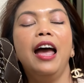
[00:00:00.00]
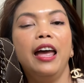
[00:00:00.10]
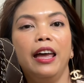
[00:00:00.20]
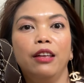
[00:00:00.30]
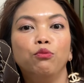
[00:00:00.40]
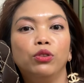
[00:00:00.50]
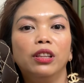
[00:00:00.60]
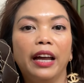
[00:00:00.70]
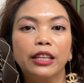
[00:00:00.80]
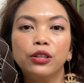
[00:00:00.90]
and would
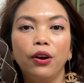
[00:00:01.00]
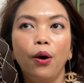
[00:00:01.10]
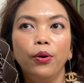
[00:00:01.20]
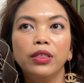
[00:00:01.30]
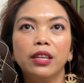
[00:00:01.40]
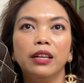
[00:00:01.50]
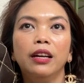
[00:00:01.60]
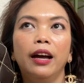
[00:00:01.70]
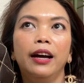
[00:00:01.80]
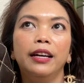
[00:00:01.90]
like to own.
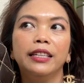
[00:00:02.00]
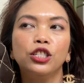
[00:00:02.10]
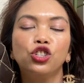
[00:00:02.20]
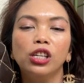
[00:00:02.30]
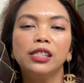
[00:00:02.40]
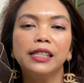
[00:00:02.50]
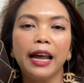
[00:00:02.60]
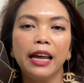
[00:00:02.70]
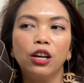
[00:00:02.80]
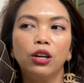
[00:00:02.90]
It's just
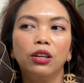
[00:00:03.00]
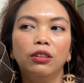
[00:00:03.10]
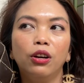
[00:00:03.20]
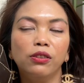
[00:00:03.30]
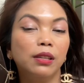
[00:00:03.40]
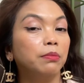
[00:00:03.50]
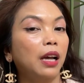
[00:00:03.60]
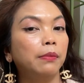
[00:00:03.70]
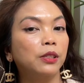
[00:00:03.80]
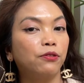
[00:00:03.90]
they go
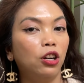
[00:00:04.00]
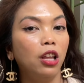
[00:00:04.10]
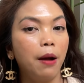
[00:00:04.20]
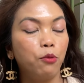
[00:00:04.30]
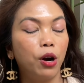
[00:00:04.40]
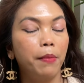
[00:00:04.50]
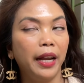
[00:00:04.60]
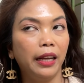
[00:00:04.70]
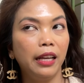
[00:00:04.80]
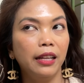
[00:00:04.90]
sometimes for a lot more
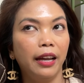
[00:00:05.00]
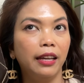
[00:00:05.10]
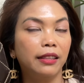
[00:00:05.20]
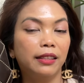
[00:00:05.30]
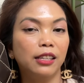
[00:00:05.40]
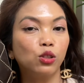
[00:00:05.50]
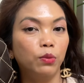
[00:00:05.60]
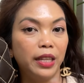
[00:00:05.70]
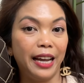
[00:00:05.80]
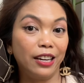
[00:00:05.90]
money. Like this
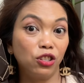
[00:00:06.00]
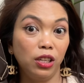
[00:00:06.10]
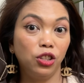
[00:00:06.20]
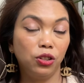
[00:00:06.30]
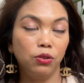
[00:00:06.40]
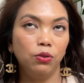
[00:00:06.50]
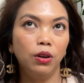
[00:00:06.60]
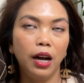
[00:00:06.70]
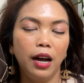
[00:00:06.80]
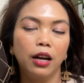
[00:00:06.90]
one actually
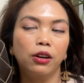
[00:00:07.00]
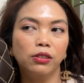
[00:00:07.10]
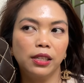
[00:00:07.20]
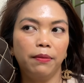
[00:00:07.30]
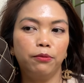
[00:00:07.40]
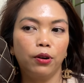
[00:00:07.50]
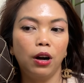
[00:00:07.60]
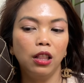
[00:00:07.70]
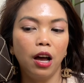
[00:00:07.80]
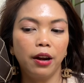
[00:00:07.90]
goes up for
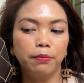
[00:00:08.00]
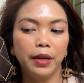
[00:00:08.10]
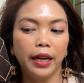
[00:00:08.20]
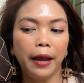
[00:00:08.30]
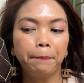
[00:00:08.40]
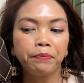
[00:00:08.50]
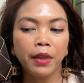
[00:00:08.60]
a lot of money.